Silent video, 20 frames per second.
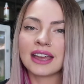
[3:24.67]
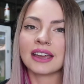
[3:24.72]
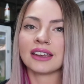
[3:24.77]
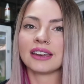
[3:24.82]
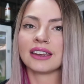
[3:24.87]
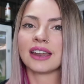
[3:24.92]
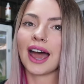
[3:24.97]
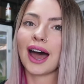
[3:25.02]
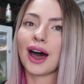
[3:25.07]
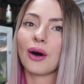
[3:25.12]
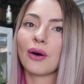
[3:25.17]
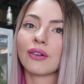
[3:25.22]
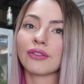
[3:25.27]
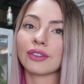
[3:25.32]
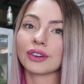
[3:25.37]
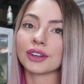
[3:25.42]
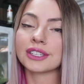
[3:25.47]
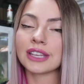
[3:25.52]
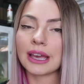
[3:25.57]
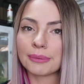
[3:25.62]
Now,
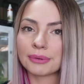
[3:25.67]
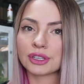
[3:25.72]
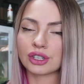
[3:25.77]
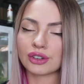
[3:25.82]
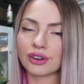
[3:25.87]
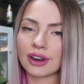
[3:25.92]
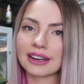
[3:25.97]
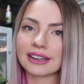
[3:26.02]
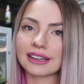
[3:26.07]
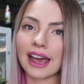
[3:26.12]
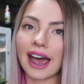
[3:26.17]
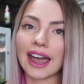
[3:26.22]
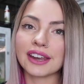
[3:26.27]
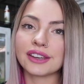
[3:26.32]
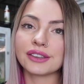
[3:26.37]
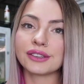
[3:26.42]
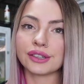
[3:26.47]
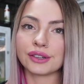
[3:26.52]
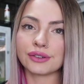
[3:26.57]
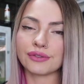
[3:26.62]
for substrate,
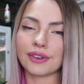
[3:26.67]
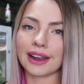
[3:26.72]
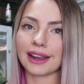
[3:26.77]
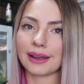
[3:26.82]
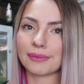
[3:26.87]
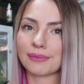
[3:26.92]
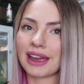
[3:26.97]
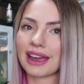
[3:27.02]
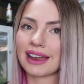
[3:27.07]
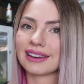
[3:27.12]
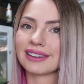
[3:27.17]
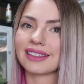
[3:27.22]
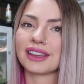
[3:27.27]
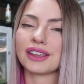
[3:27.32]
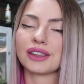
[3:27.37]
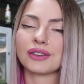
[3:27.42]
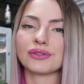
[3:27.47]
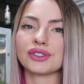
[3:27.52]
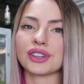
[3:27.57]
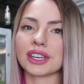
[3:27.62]
I do recommend
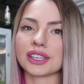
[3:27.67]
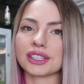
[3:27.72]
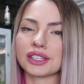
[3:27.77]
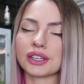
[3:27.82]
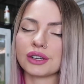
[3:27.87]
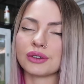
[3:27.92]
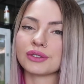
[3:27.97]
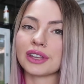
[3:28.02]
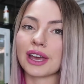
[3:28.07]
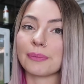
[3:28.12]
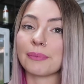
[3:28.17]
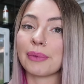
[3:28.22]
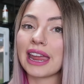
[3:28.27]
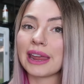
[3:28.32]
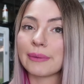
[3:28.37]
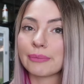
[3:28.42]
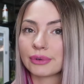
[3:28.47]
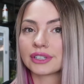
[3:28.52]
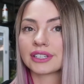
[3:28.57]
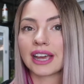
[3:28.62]
that you just use a
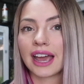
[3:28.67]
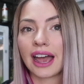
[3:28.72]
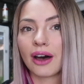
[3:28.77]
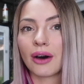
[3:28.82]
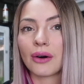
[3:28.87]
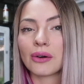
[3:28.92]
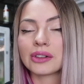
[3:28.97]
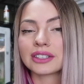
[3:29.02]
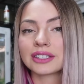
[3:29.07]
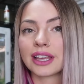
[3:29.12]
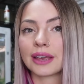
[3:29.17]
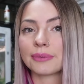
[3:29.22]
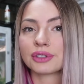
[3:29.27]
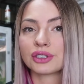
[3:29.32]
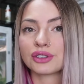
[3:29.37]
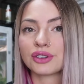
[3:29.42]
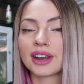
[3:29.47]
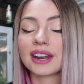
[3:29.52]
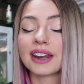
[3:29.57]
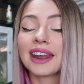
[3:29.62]
paper towel
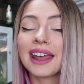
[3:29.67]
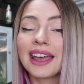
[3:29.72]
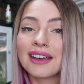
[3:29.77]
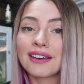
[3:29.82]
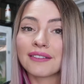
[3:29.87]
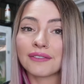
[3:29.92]
substrate